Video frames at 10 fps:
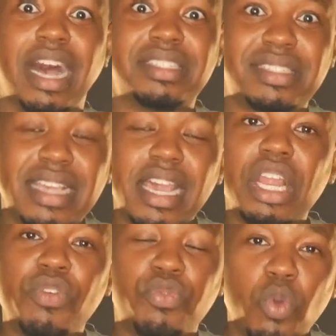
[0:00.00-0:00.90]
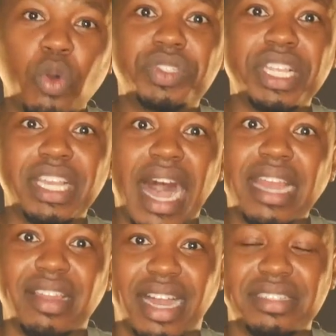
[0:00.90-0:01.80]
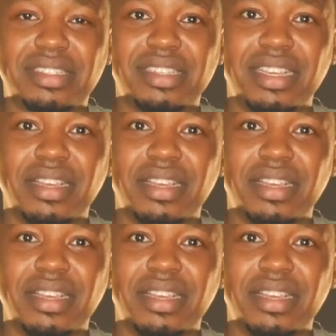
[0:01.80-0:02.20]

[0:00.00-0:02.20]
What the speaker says: A set of rules and guidelines